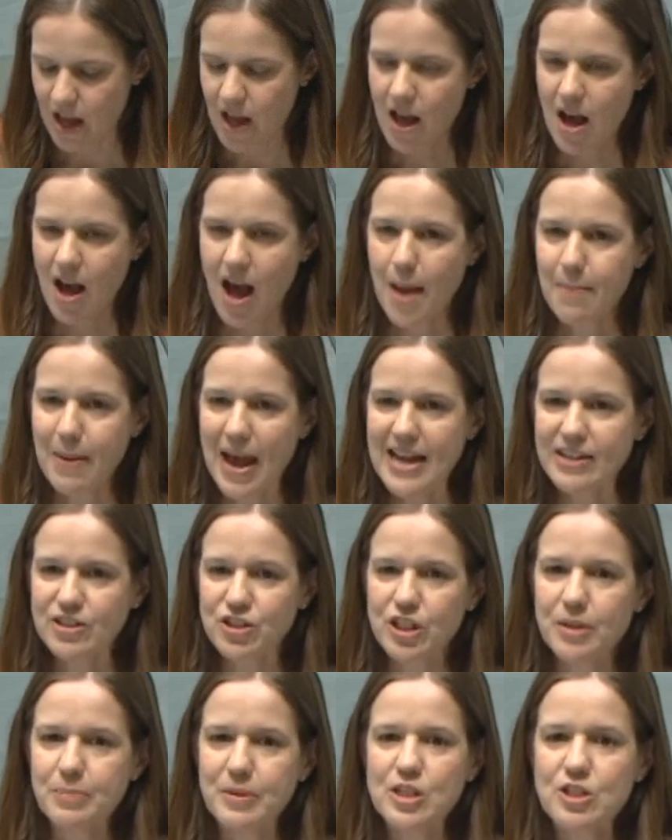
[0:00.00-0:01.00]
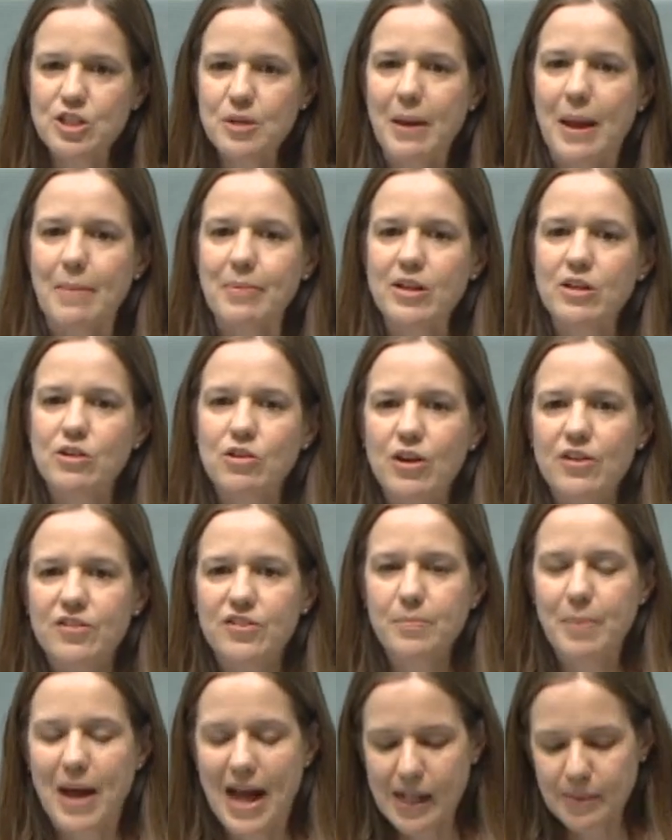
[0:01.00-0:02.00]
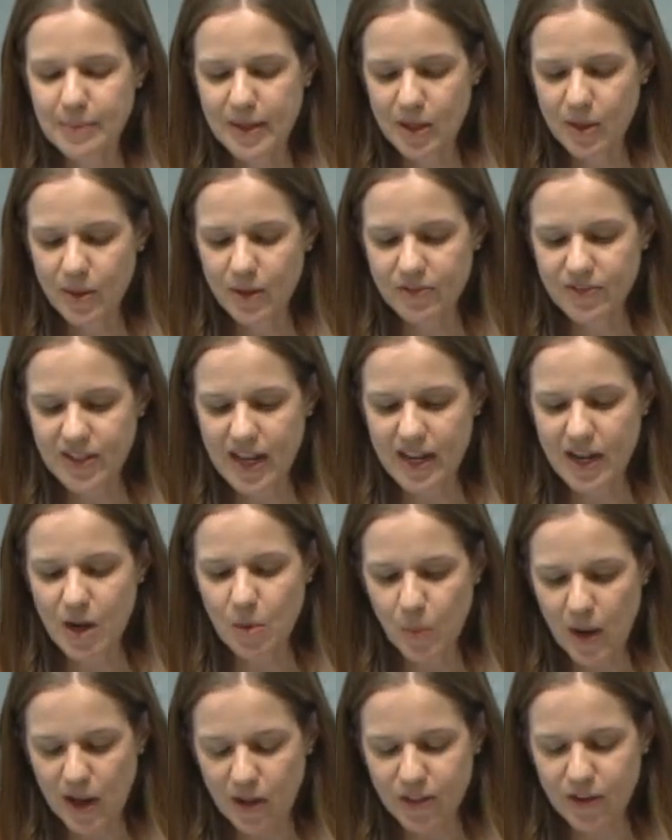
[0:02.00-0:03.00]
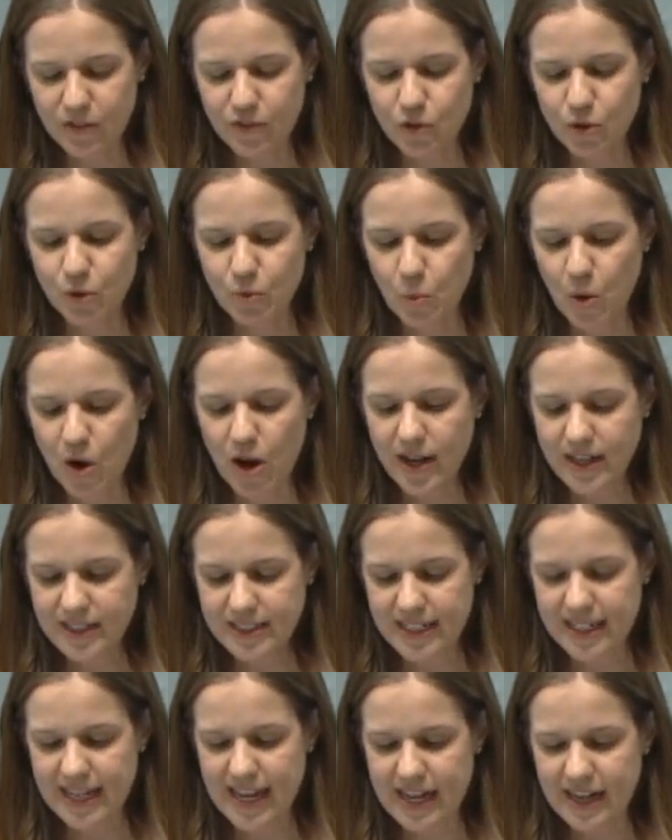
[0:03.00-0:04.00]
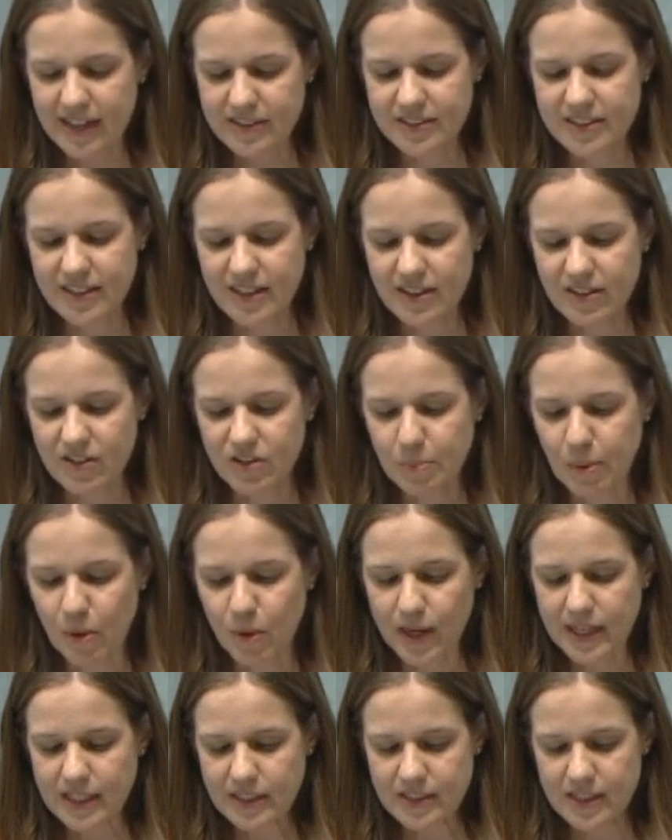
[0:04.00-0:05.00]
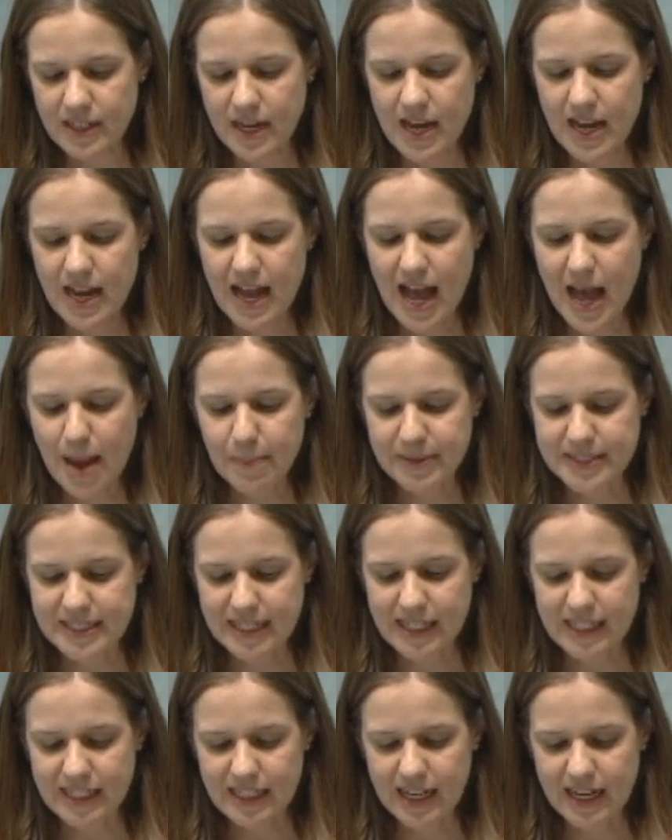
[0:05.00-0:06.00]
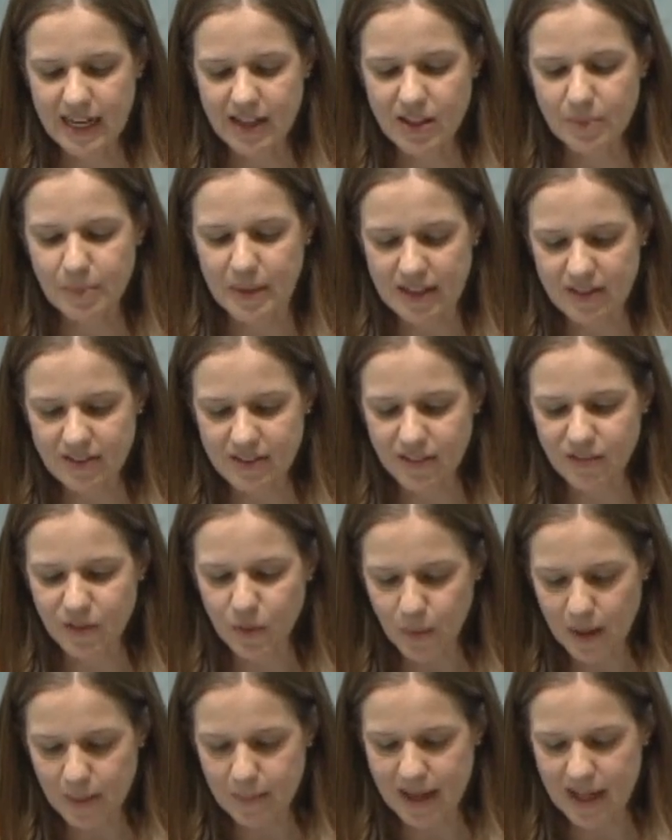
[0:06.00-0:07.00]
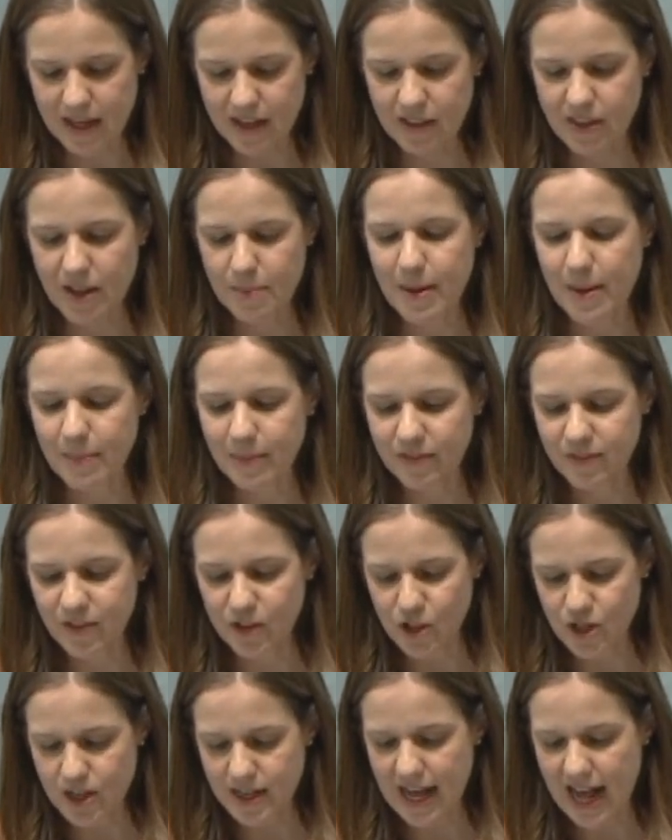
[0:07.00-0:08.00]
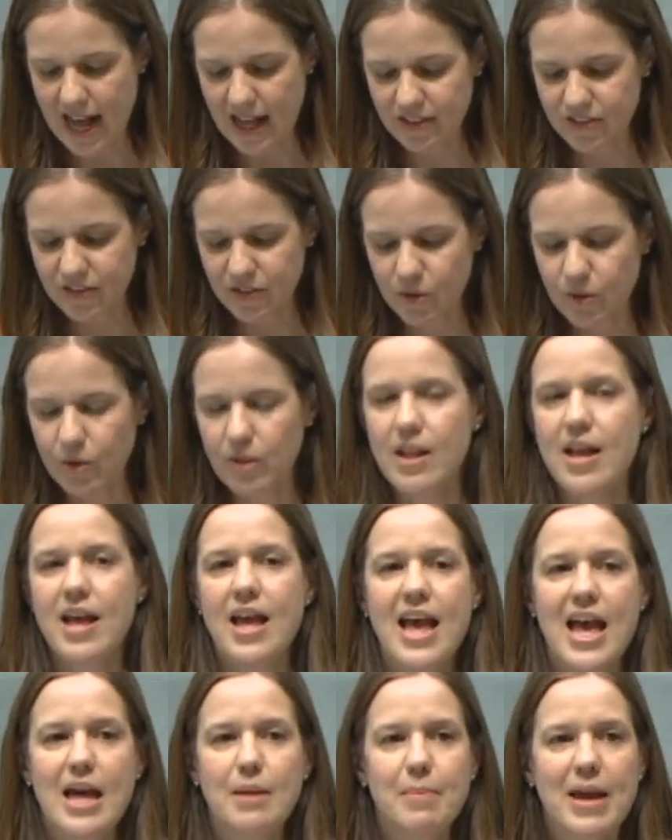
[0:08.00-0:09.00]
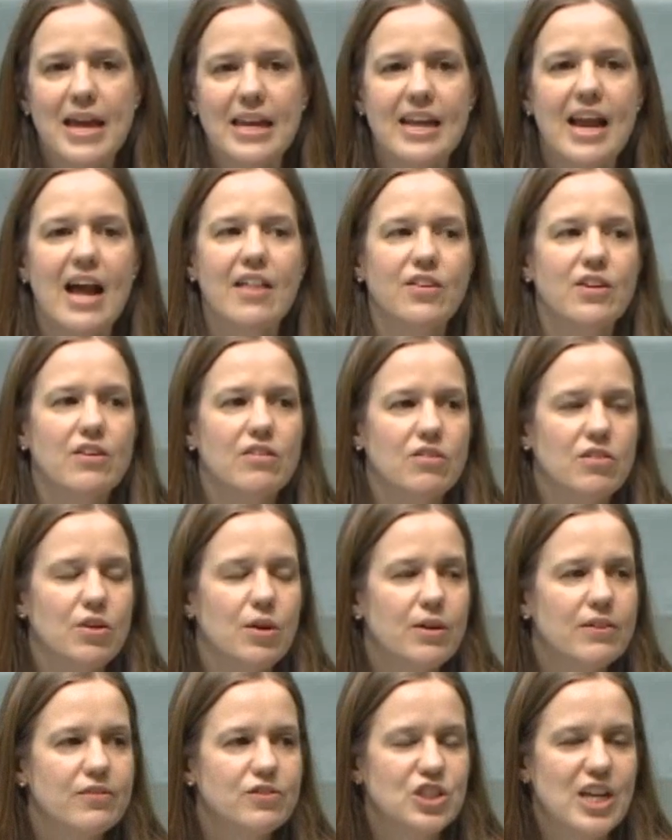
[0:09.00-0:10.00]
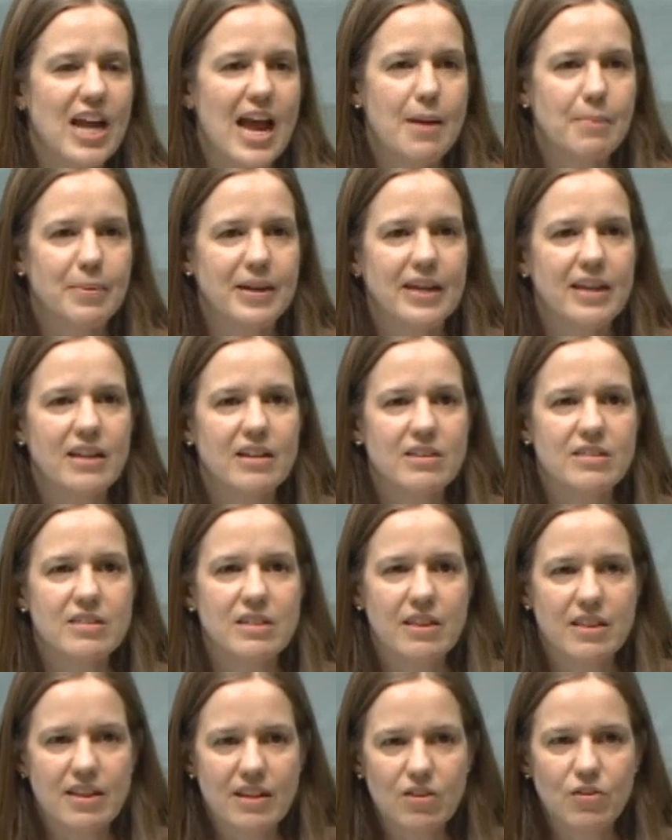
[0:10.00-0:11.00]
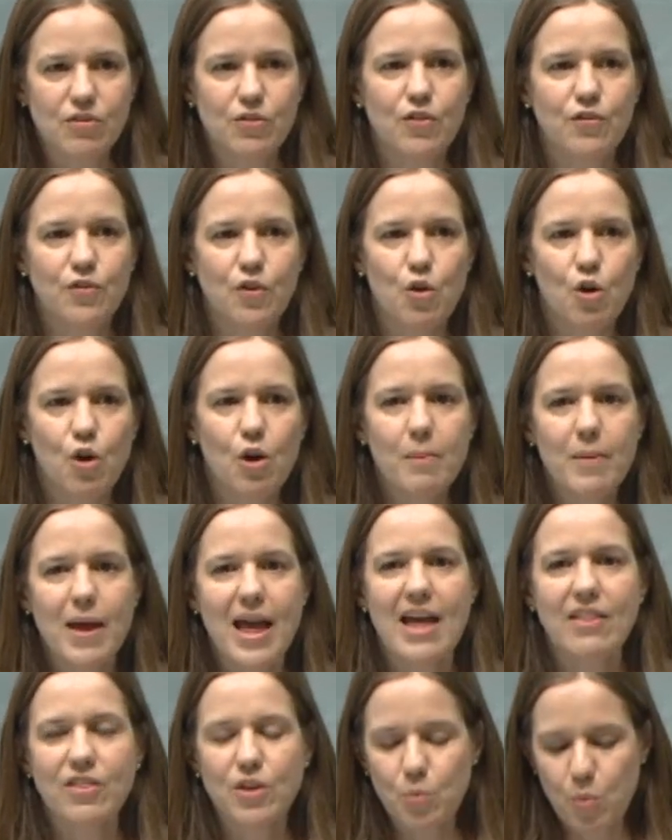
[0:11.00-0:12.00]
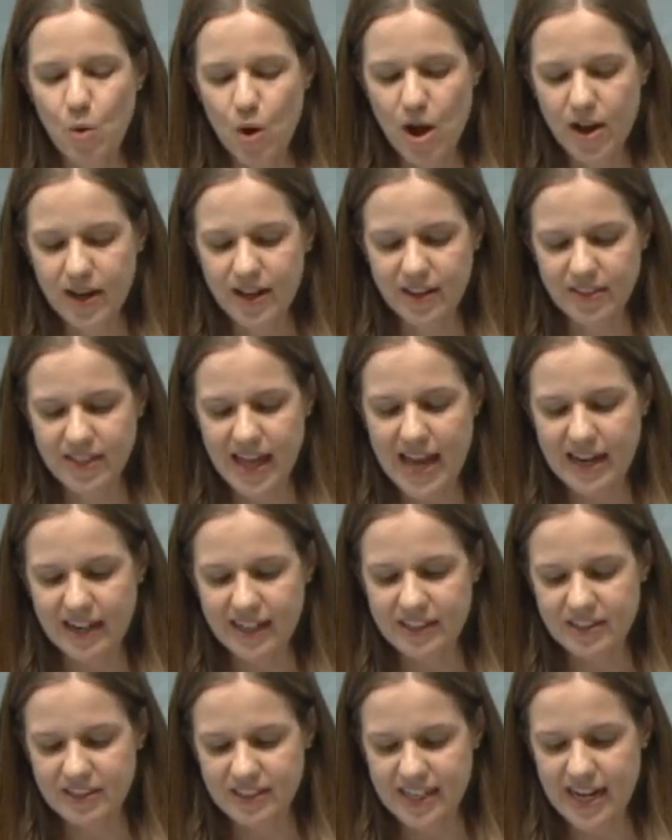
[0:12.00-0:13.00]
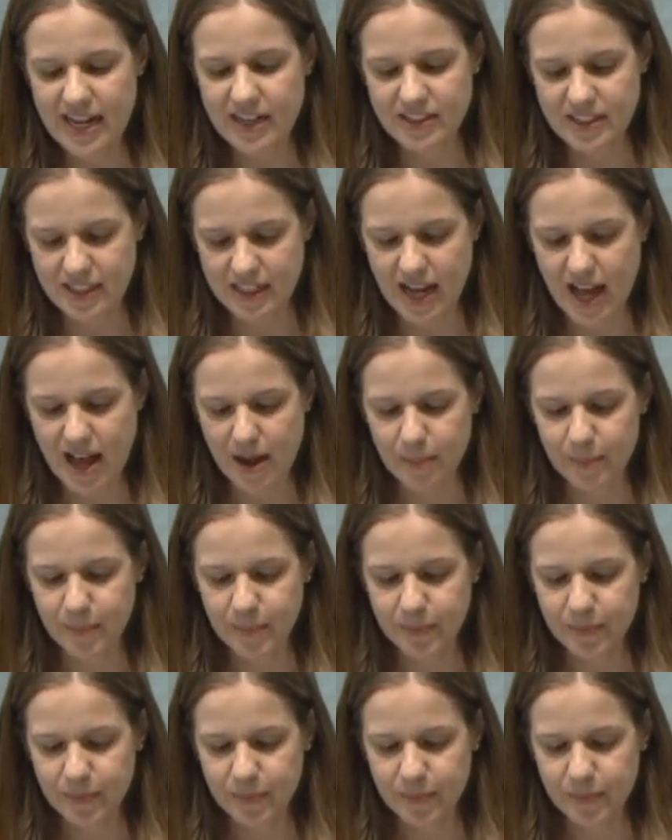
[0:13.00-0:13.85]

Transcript: I pay tribute to people across the parliament who have done a wealth of good work to get us to this point, particularly the Minister for Women, the Member for Newcastle and many others who have championed this reform and the work that is yet to come.